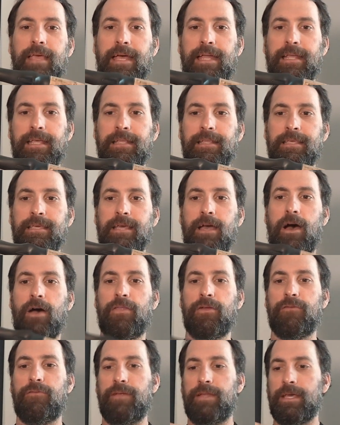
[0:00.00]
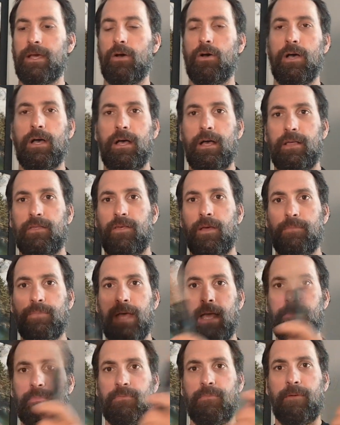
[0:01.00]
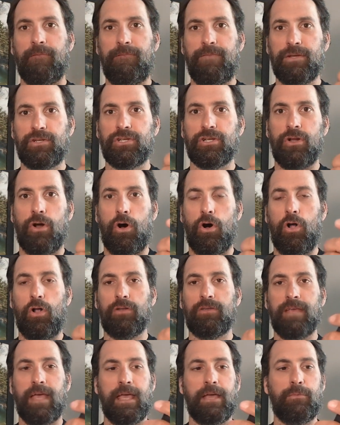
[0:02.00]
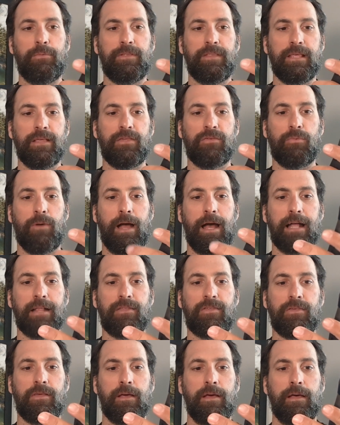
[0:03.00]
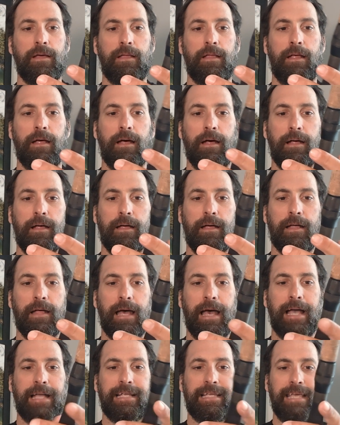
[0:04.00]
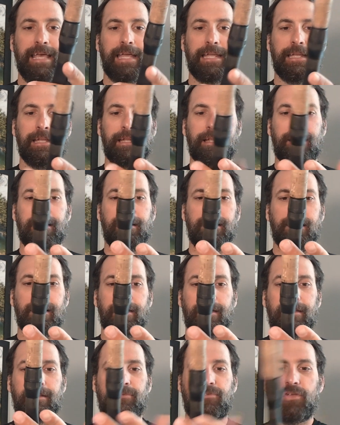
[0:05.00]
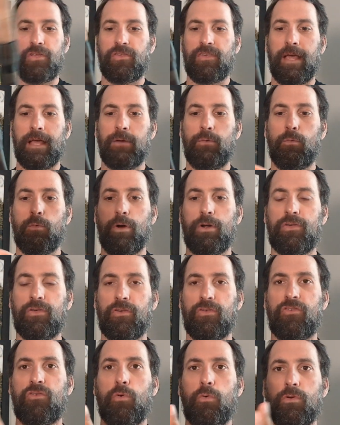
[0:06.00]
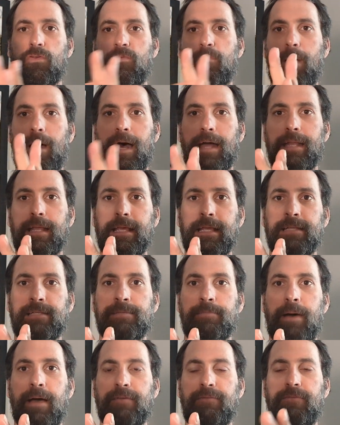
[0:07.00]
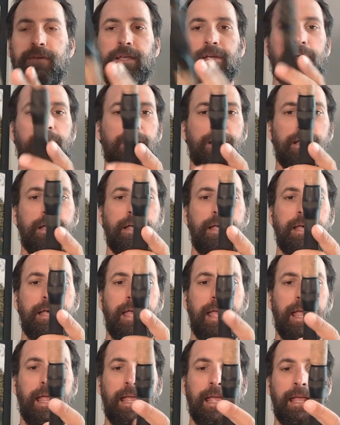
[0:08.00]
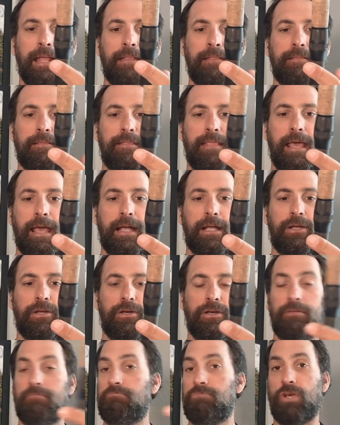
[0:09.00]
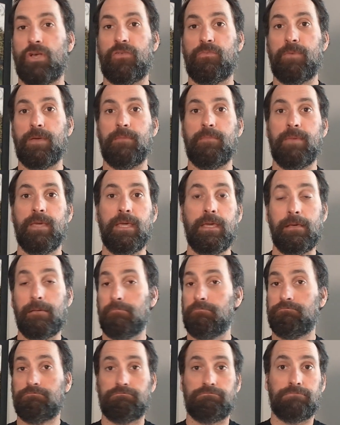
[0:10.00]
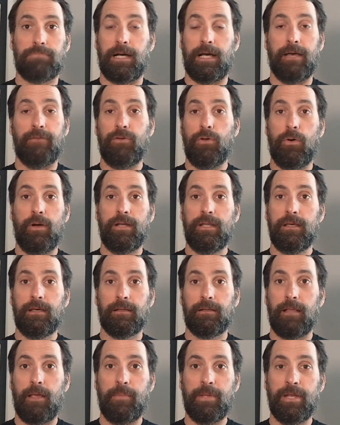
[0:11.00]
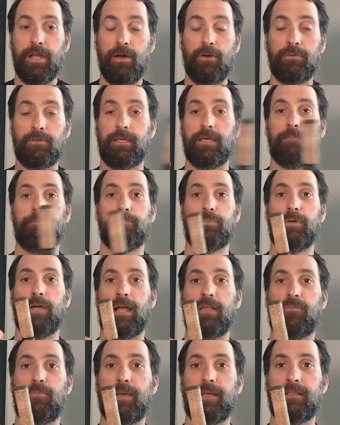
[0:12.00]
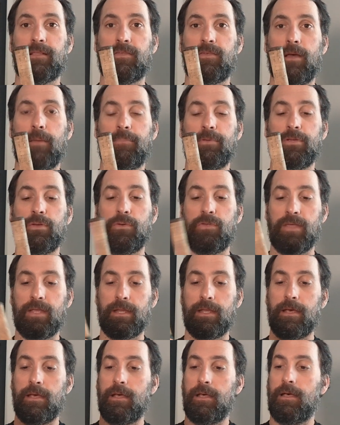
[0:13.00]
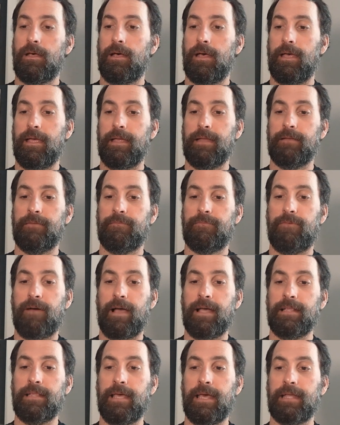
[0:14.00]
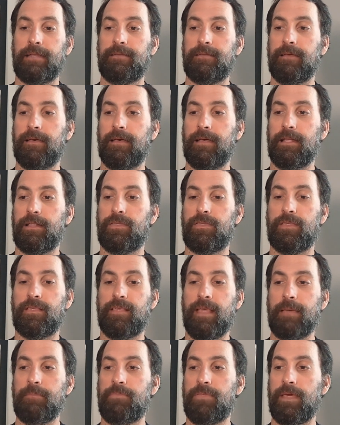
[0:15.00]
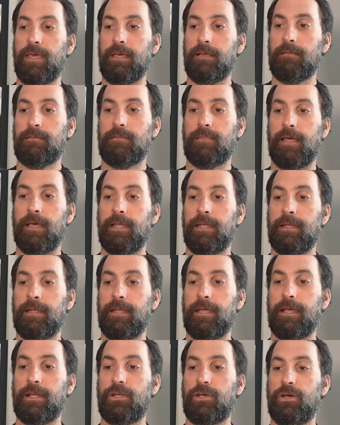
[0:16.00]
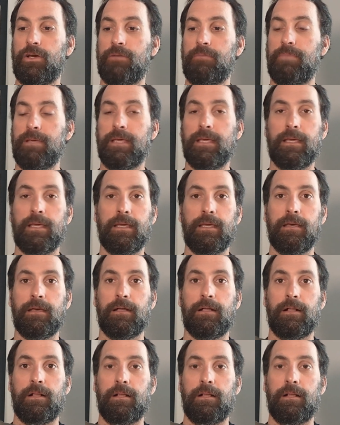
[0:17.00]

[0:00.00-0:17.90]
that in the other video. Sometimes if I'm fishing all day with these rods, I get, just kind of works a sore spot into my finger. And that could just be me. I have no idea. Let me know. If you guys pick this up and use it and find that it's the same thing, then it could be